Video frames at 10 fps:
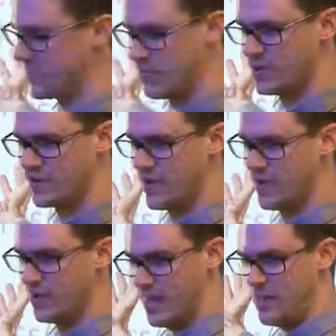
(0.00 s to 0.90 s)
This is source
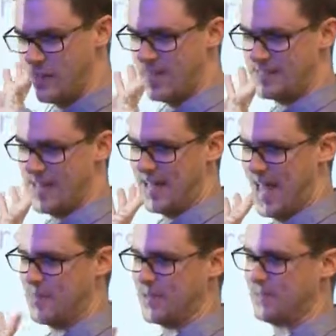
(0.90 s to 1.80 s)
code that makes
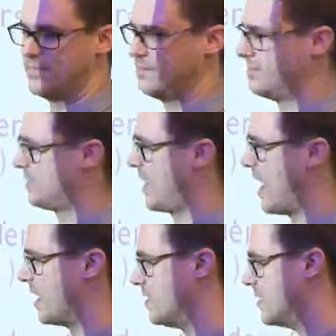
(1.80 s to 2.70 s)
that happen.
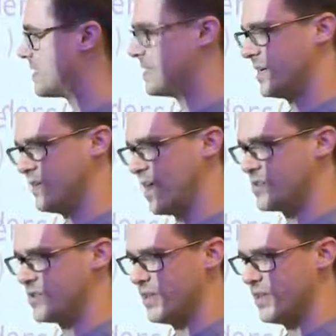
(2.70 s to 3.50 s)
Kind of looks like